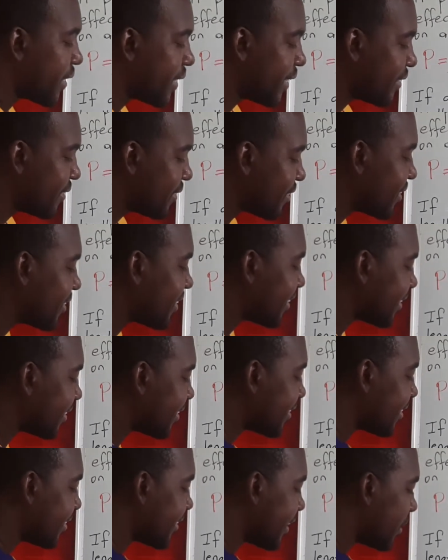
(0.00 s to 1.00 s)
that touches
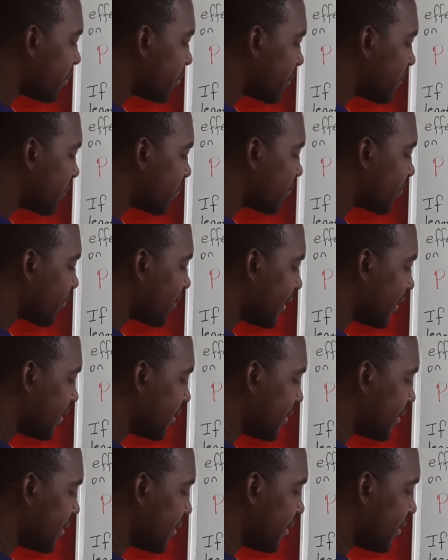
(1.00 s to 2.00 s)
the table
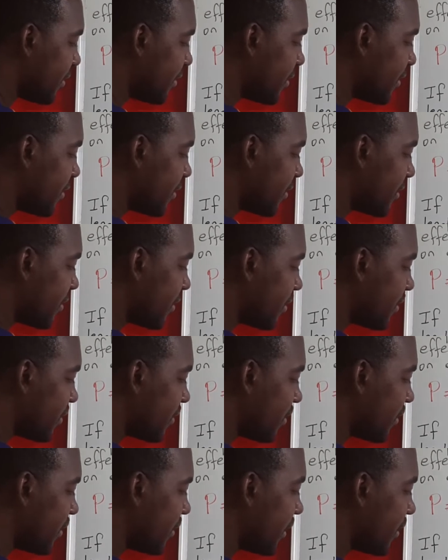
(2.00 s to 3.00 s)
is the,
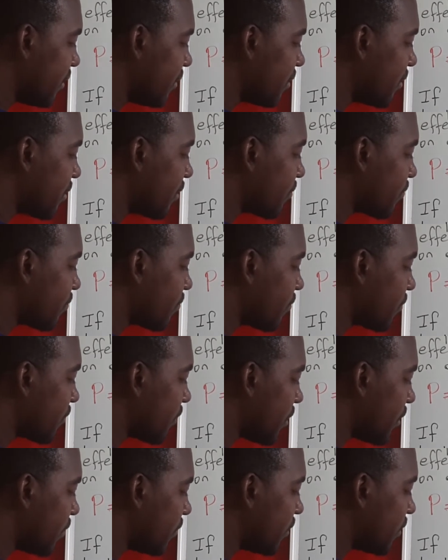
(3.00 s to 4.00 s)
the length
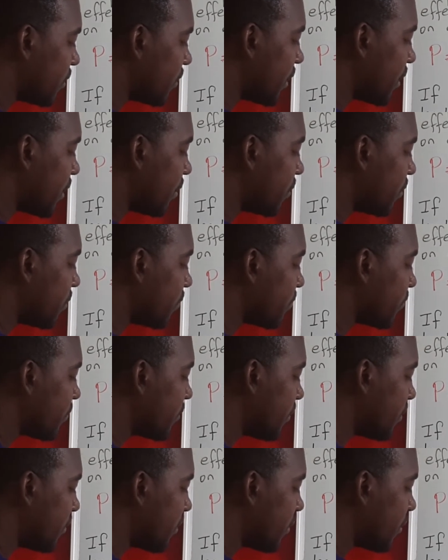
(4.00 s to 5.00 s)
of the table
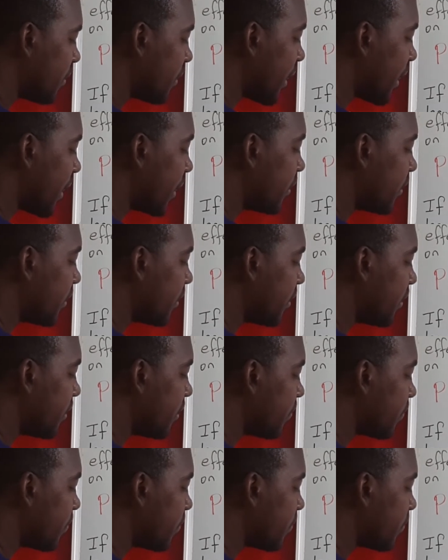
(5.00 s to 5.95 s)
and the,